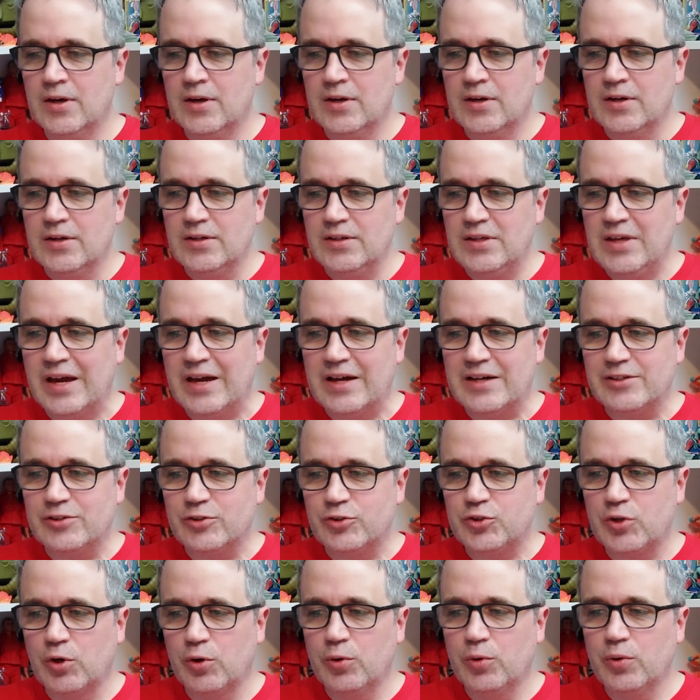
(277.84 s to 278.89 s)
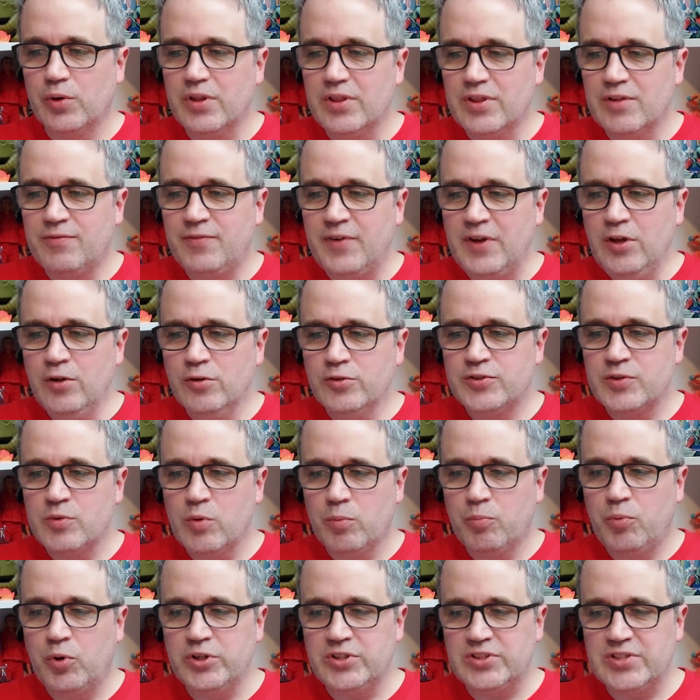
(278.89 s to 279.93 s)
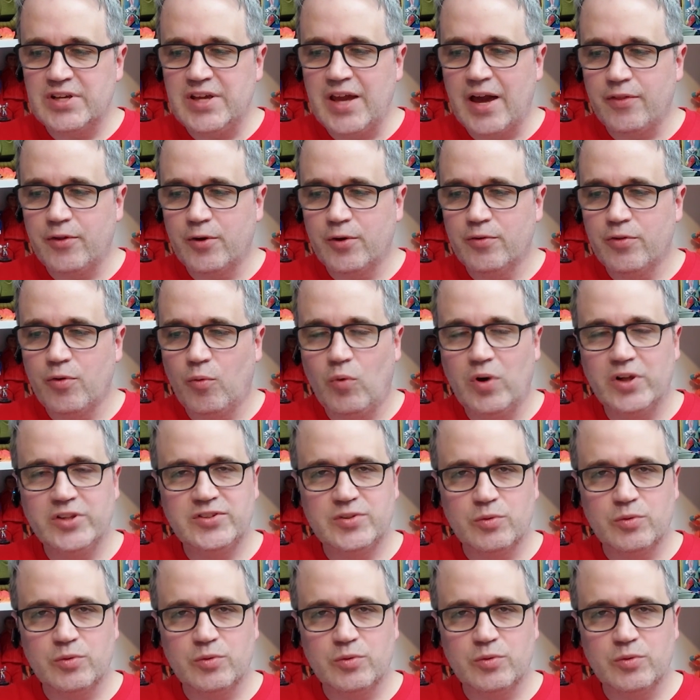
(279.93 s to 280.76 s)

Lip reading: Yeah, so the figures that were put together, the ones that were